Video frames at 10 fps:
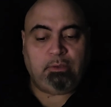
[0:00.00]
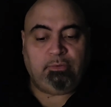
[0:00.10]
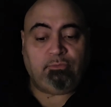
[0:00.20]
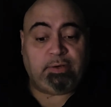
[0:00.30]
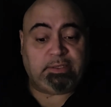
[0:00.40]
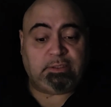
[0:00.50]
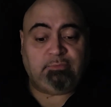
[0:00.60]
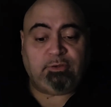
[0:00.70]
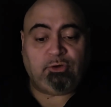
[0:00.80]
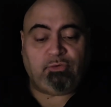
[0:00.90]
The rest
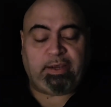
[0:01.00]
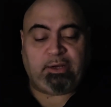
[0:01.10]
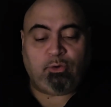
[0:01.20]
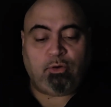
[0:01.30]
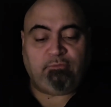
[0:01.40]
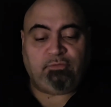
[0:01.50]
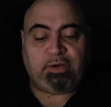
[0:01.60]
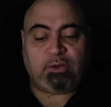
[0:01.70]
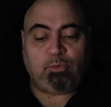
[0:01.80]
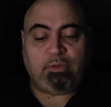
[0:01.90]
of the grain
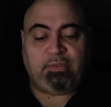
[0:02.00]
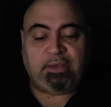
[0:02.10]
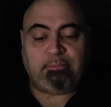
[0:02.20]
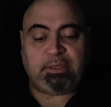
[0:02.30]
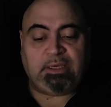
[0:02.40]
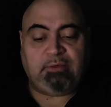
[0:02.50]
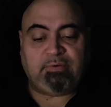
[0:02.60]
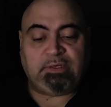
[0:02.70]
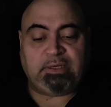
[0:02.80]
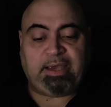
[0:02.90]
offering will then be
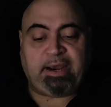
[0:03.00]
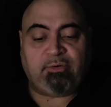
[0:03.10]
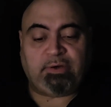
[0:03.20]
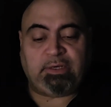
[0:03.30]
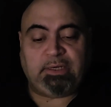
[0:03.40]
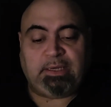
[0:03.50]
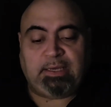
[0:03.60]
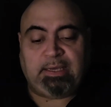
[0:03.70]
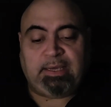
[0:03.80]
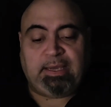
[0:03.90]
given to Aaron
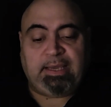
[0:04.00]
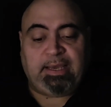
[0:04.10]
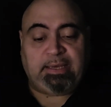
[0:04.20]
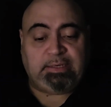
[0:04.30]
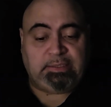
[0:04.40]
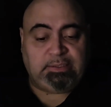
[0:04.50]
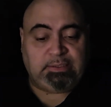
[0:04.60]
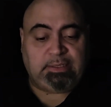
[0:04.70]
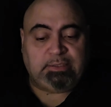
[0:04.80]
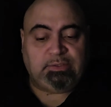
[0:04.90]
and his
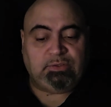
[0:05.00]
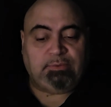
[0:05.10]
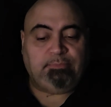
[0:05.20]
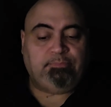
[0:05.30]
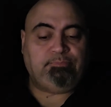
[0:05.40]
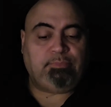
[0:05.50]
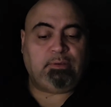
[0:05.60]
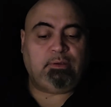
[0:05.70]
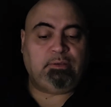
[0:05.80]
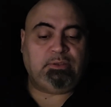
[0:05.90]
sons.
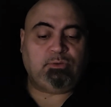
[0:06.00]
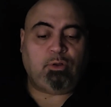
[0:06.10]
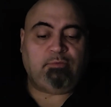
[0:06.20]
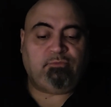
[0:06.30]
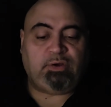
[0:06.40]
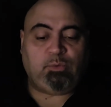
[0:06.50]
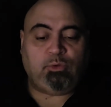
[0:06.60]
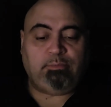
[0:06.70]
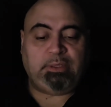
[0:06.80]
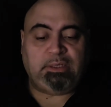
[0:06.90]
This offering
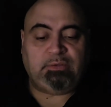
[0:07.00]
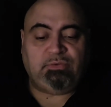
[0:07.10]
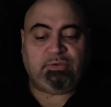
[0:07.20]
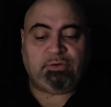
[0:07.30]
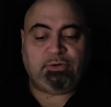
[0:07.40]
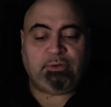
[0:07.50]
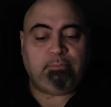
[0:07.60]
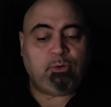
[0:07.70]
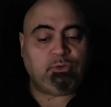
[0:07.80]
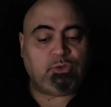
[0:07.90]
will be considered a
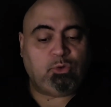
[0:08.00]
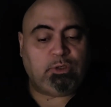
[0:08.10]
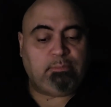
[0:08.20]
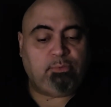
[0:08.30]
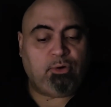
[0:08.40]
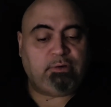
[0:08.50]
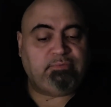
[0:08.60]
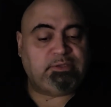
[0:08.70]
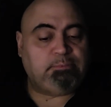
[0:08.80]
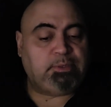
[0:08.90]
most holy part of
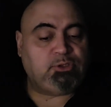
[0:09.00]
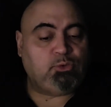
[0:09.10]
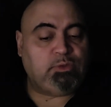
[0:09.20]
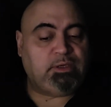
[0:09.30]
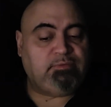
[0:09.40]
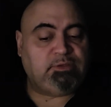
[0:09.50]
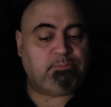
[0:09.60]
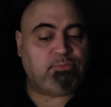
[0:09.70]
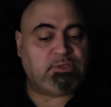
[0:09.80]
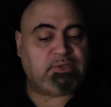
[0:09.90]
the special gifts
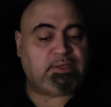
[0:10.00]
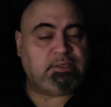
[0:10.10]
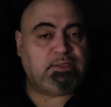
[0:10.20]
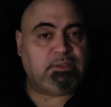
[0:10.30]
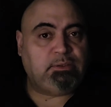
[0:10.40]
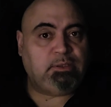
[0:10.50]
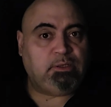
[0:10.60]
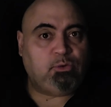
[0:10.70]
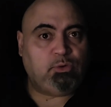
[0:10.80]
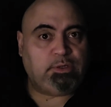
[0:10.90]
presented to
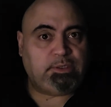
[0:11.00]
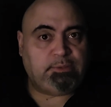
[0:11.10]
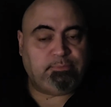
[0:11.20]
the Lord.